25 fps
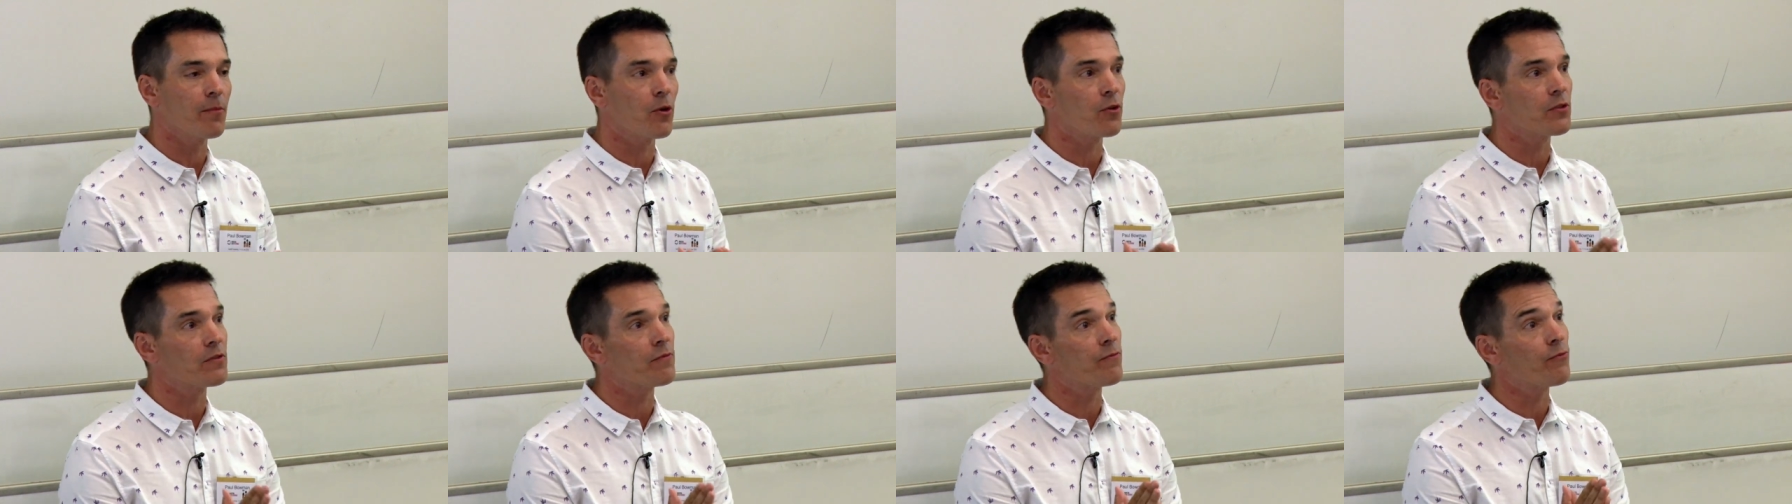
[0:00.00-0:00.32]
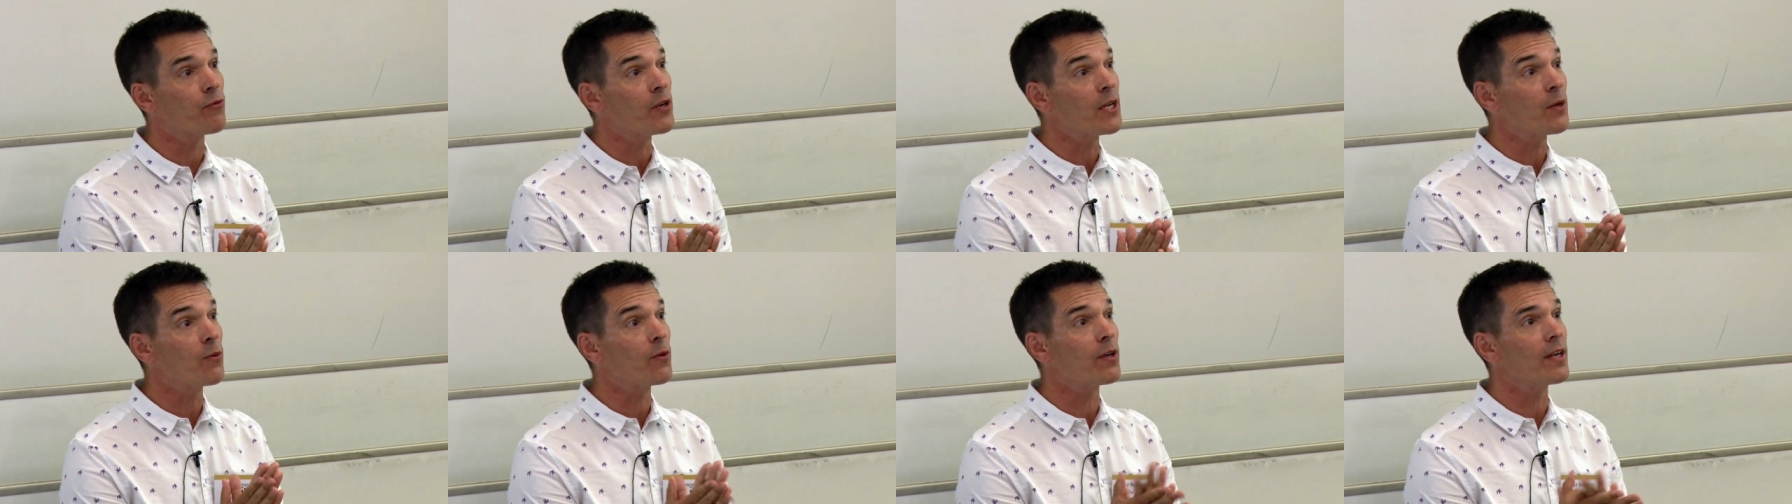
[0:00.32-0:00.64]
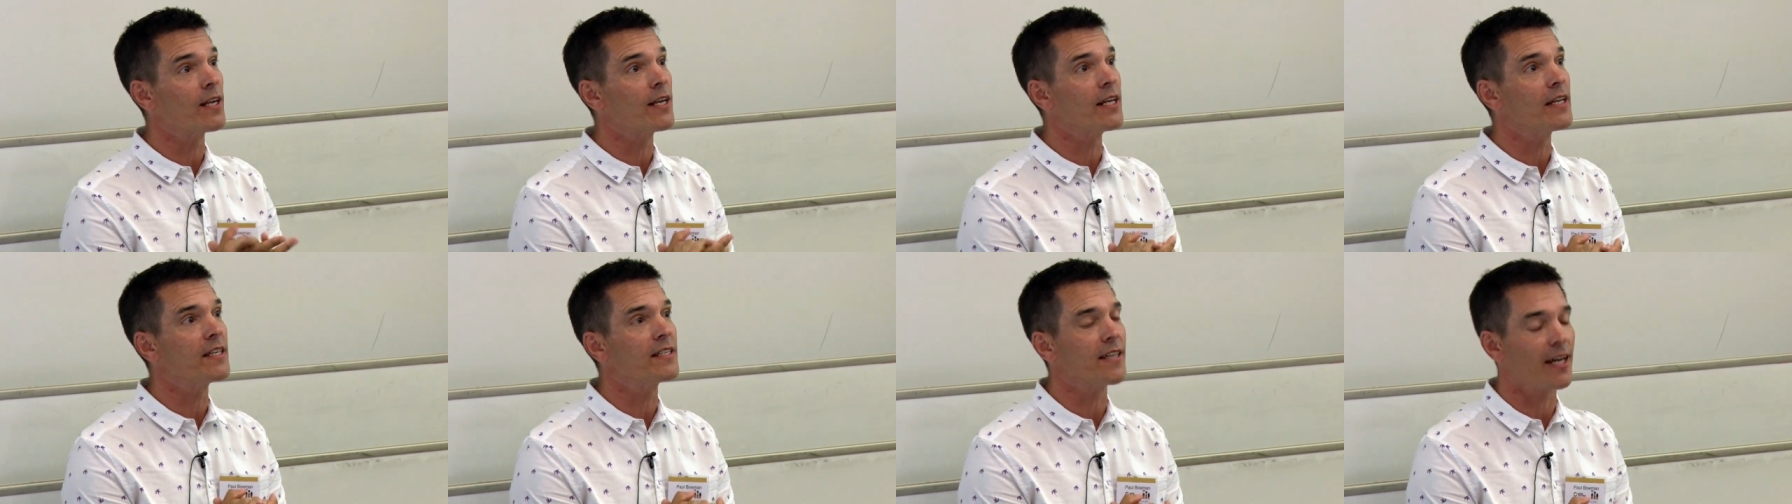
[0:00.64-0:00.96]
most
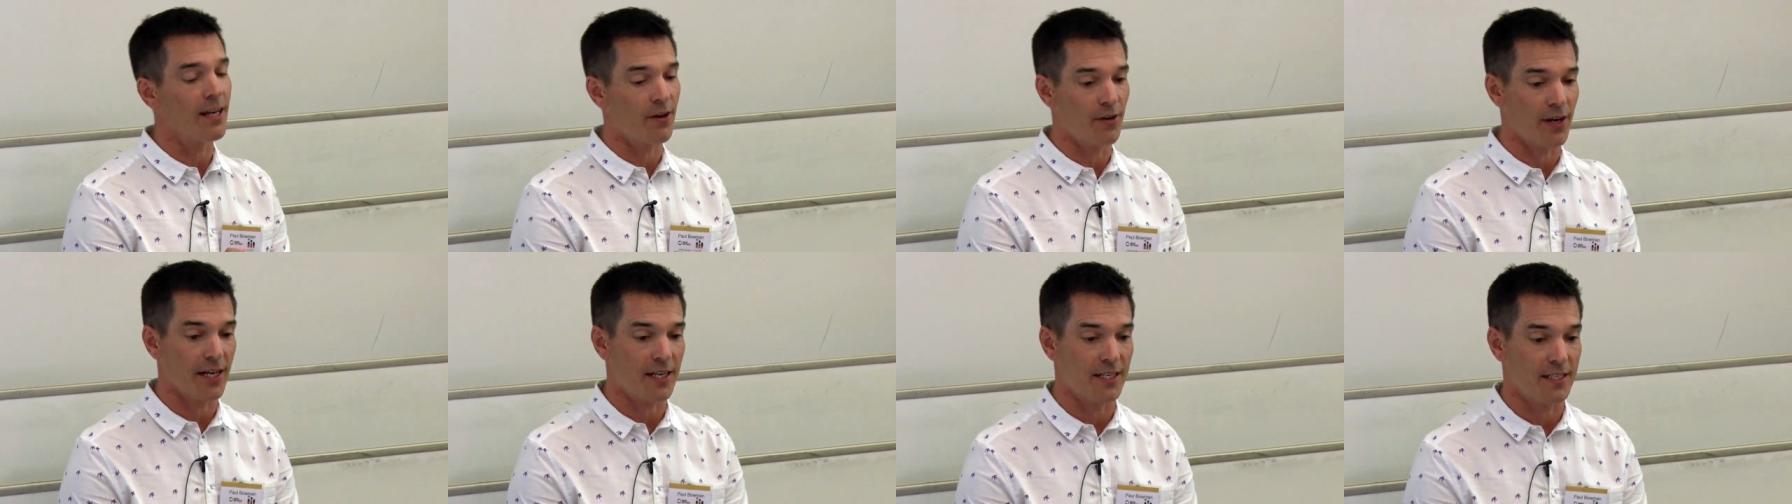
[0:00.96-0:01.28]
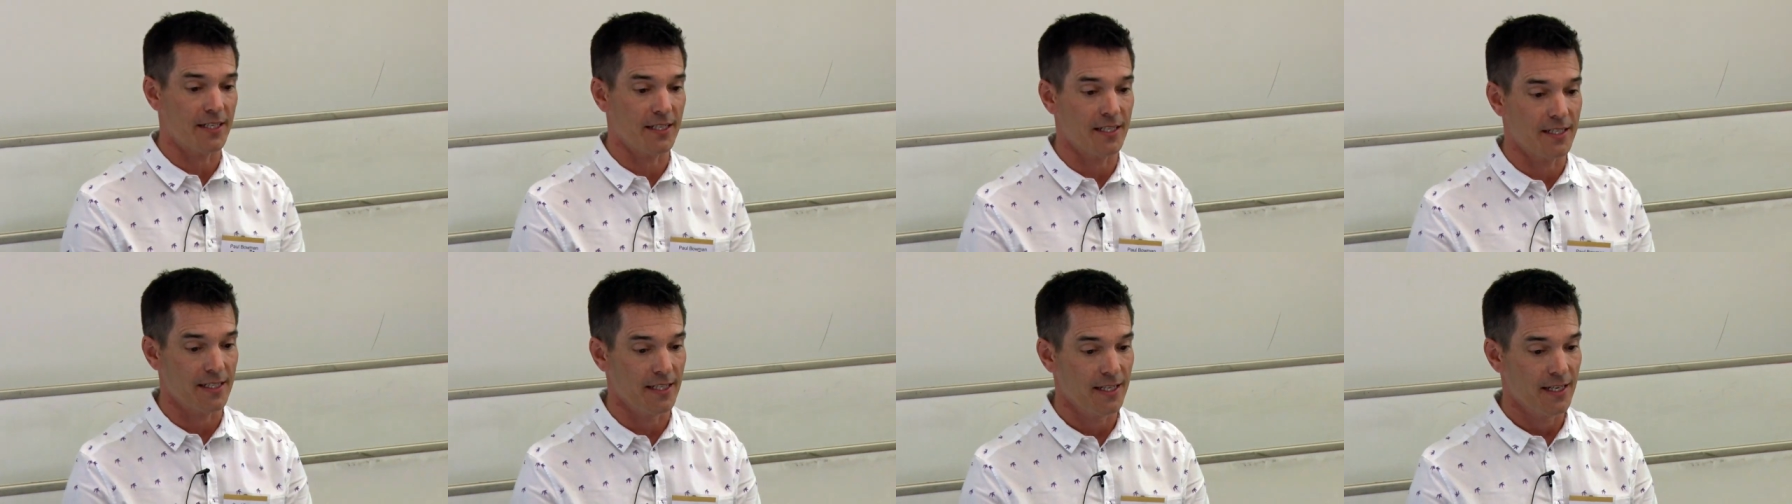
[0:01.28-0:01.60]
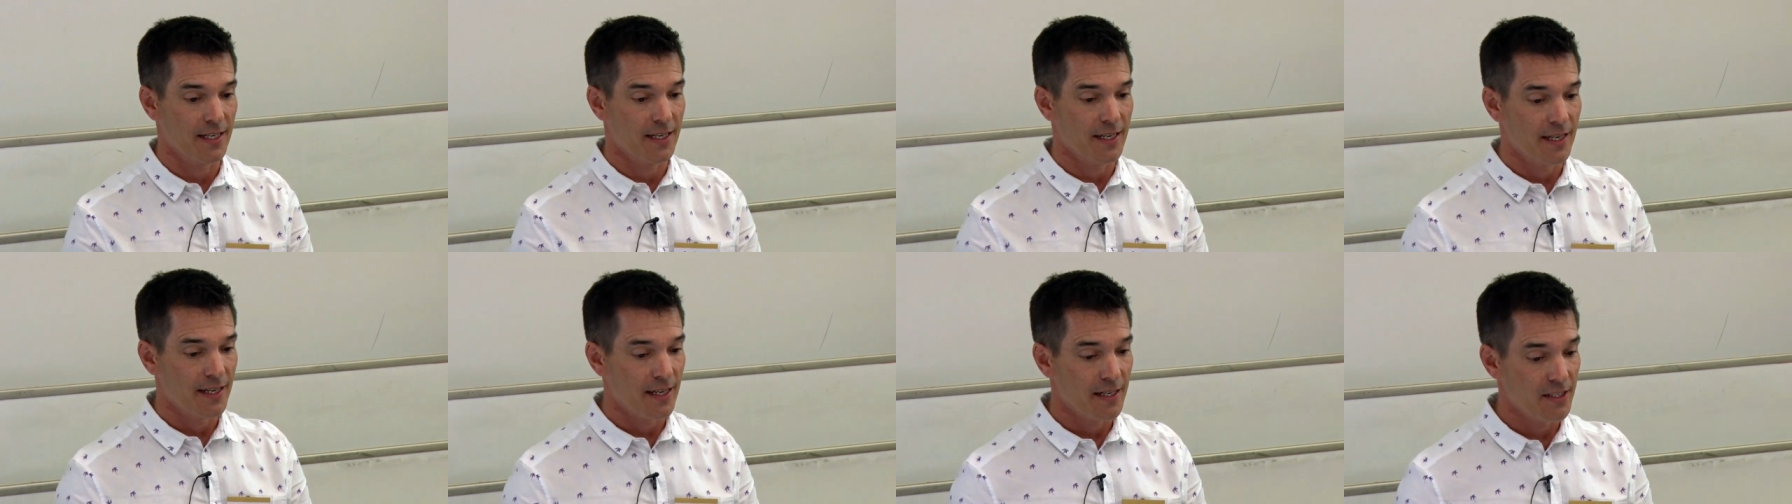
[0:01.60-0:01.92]
frequently directed
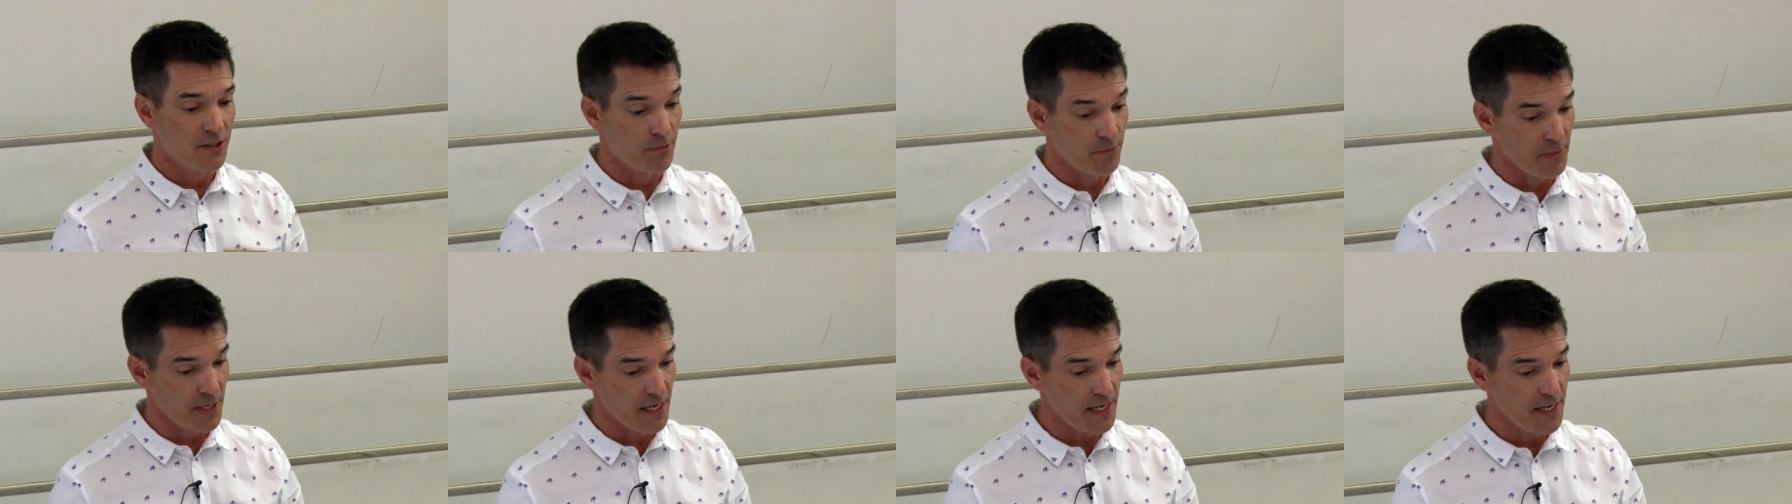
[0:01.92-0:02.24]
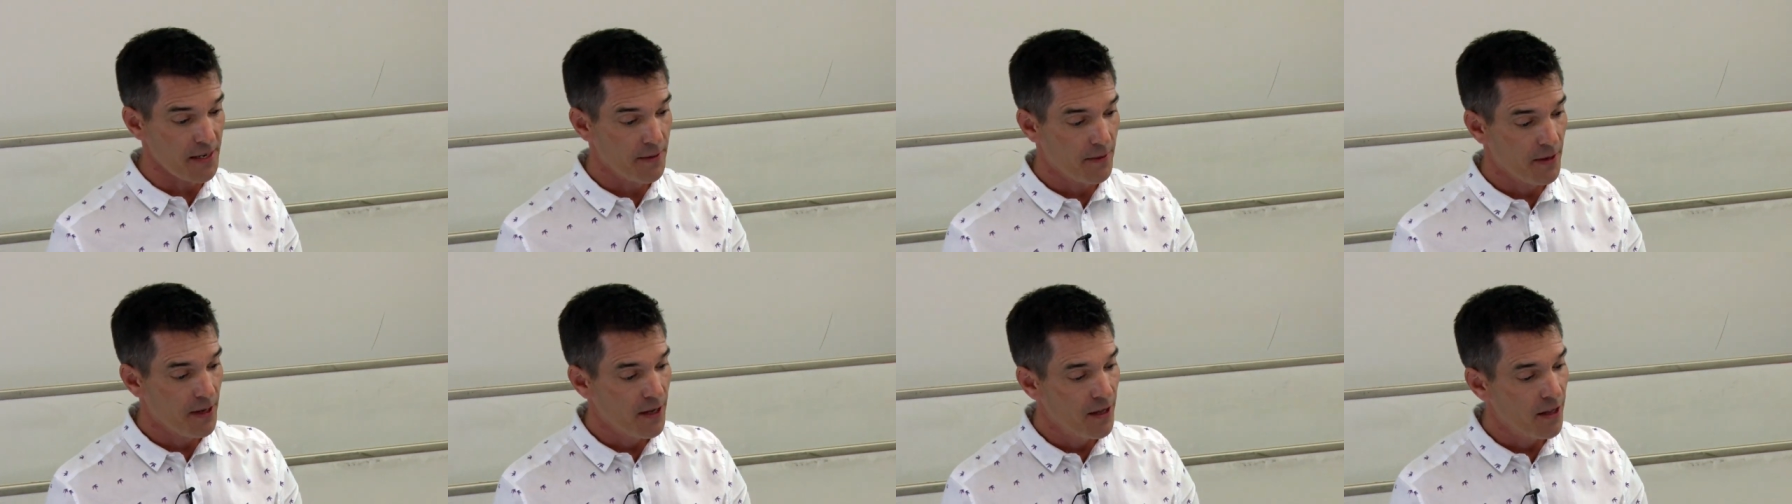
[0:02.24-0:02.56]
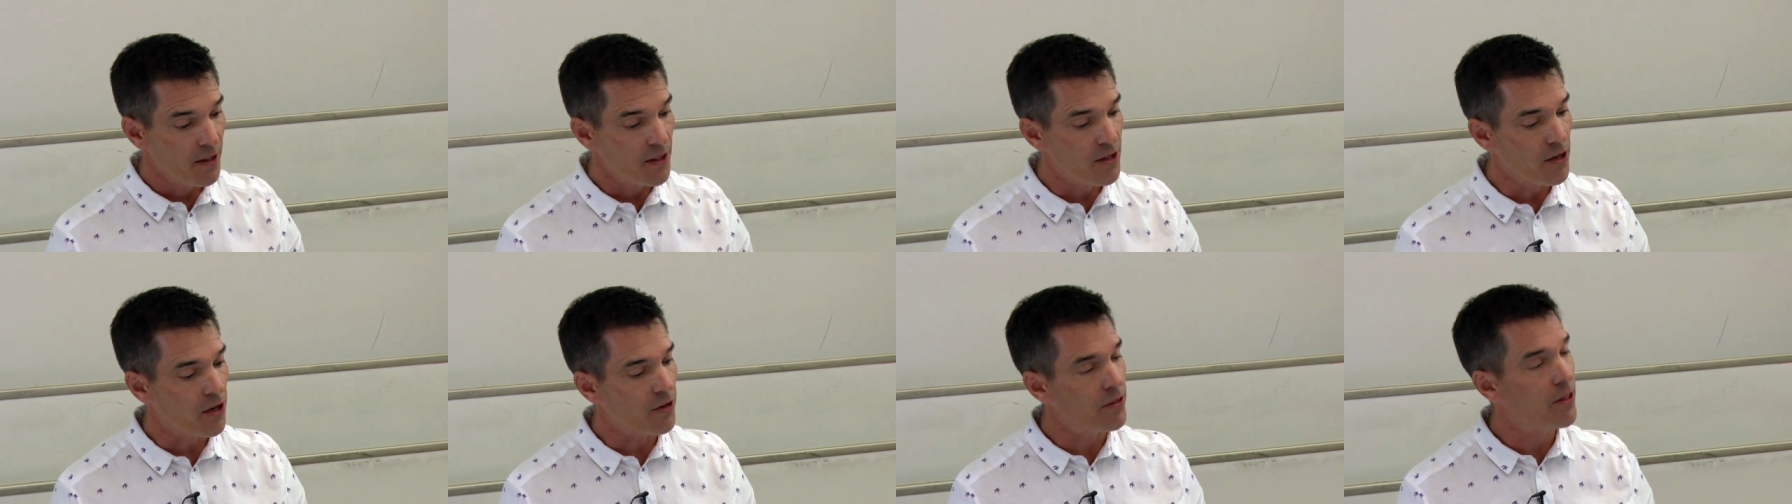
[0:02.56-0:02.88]
to me.
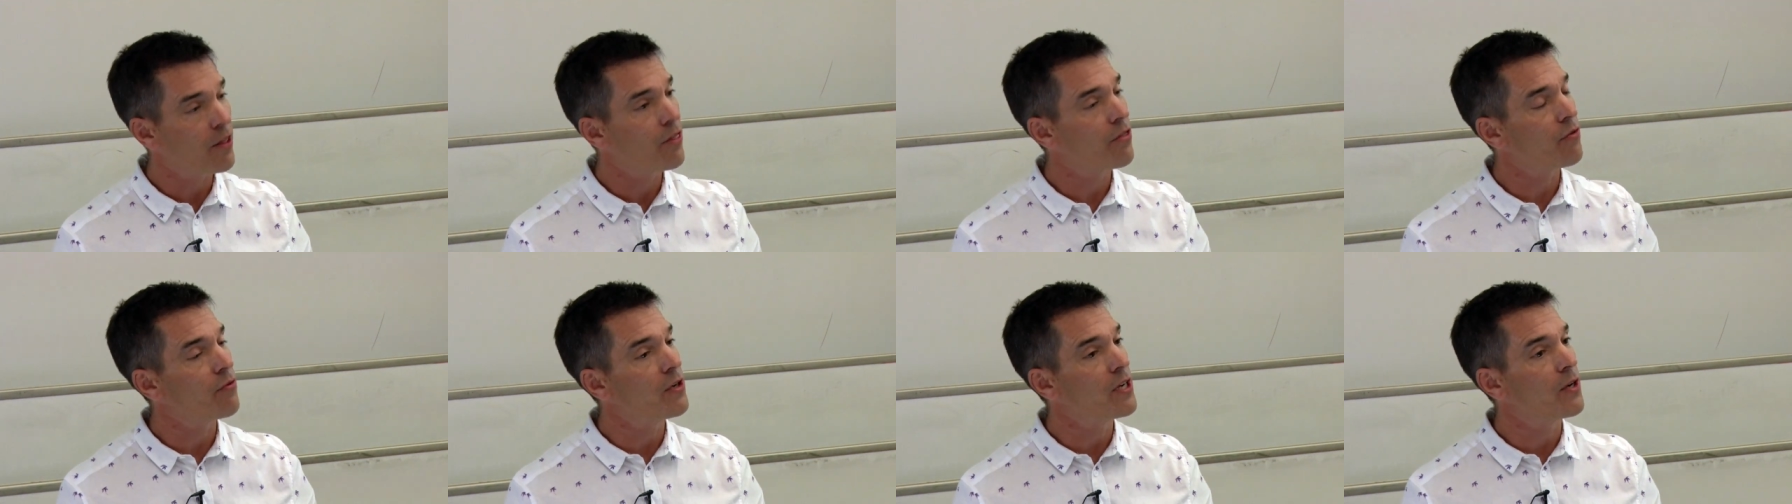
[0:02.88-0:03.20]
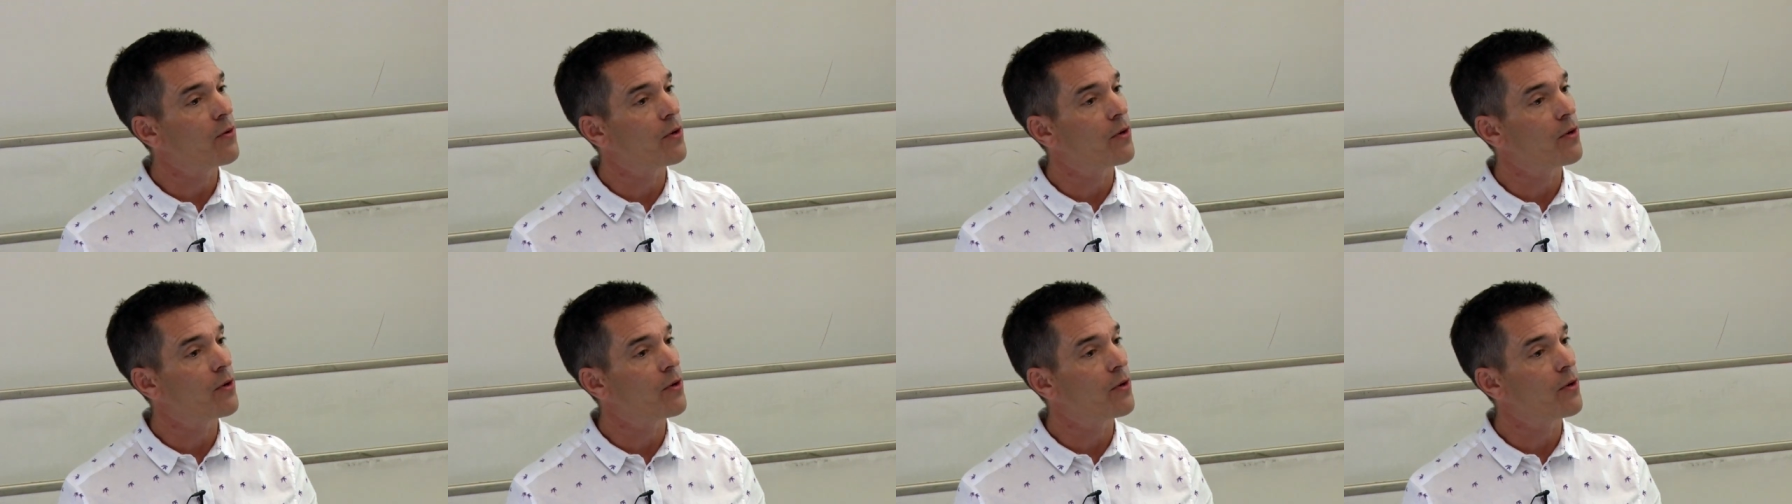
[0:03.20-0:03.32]
The other three